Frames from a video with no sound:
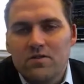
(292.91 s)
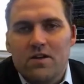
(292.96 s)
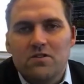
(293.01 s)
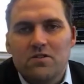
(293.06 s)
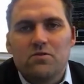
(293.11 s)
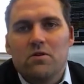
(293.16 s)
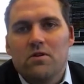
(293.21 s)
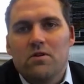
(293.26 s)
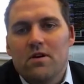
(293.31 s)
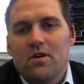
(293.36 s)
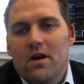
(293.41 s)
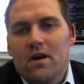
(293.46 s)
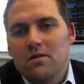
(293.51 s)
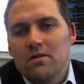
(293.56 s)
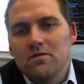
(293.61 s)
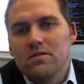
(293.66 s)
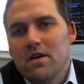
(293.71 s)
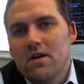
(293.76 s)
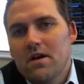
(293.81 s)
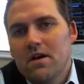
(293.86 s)
escrow
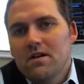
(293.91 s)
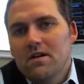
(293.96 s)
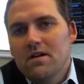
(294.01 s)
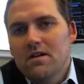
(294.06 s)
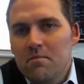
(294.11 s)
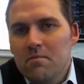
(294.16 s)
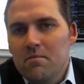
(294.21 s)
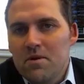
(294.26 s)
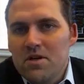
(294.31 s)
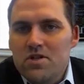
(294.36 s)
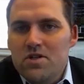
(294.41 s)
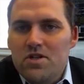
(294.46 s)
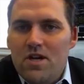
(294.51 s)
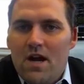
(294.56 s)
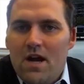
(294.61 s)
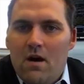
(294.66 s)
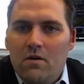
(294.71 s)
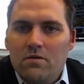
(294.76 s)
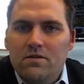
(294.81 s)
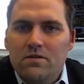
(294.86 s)
accounts, give me a
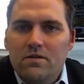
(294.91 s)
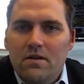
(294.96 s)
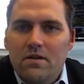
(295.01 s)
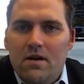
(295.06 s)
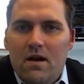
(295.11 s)
shout.